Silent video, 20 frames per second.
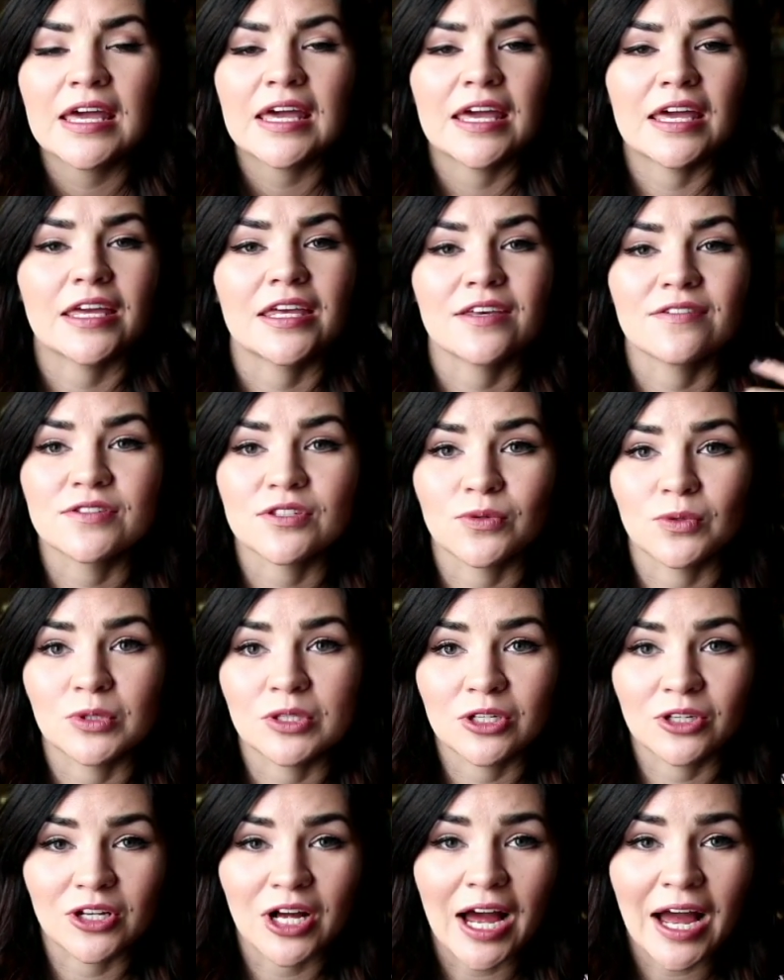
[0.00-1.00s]
It gives you a
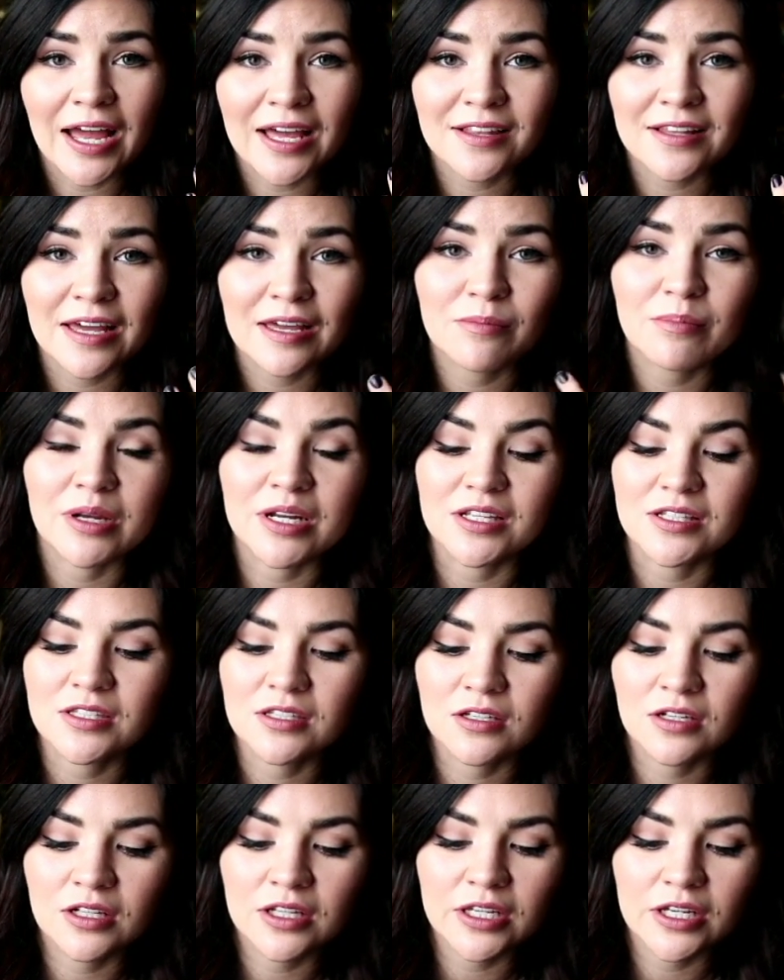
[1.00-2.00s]
little highlight, but it's
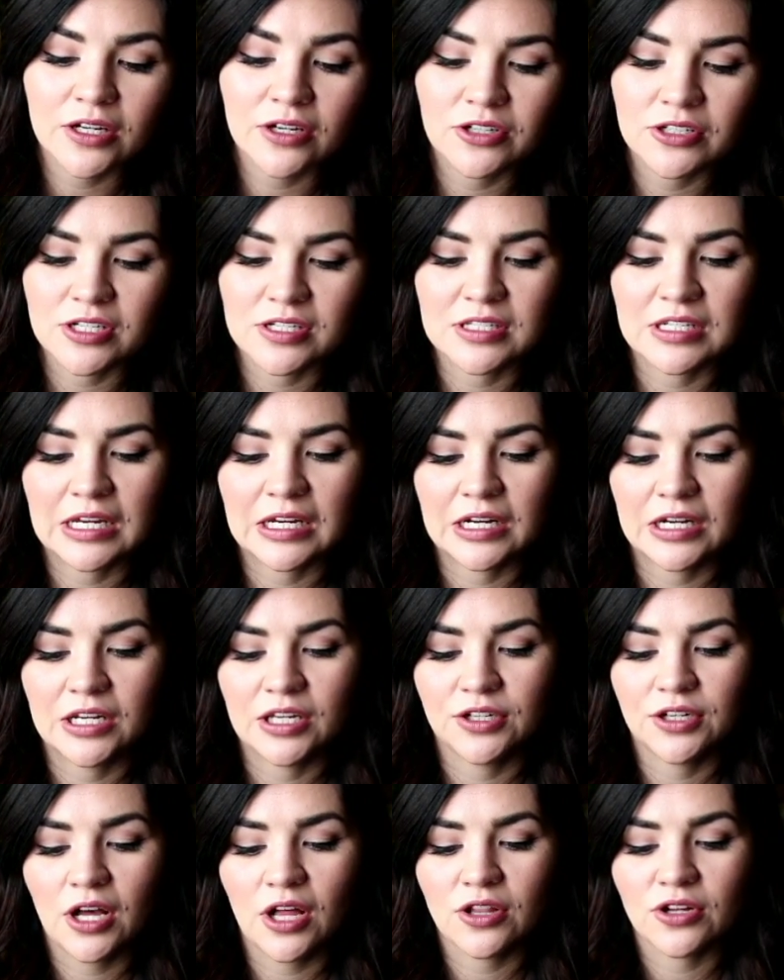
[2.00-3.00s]
clear. It doesn't add any
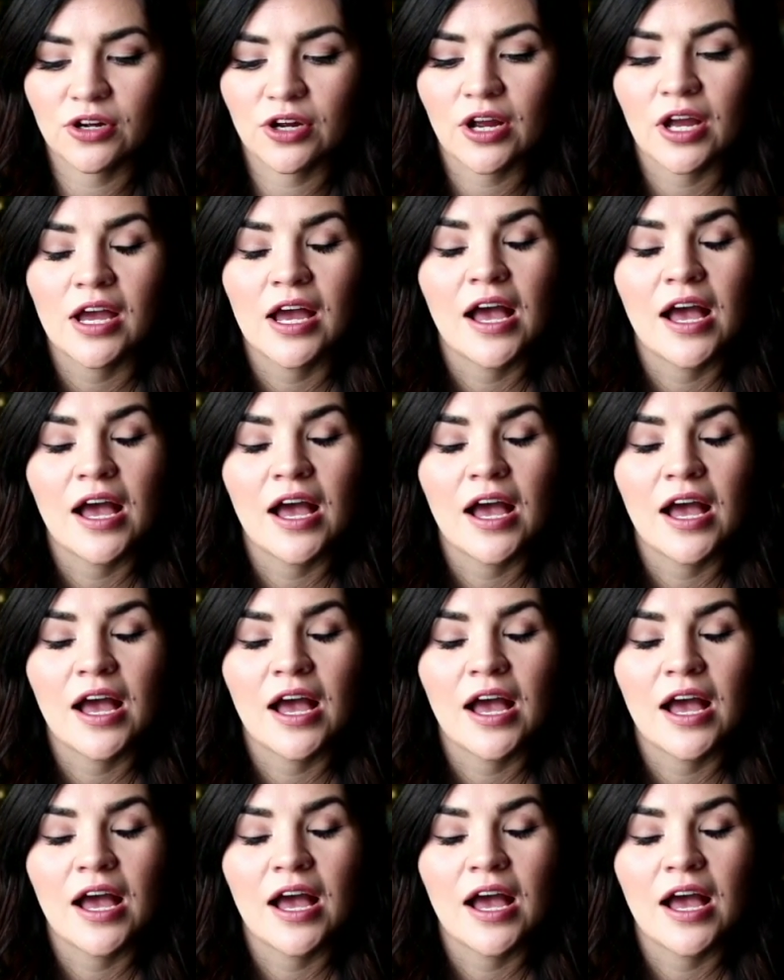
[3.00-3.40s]
color.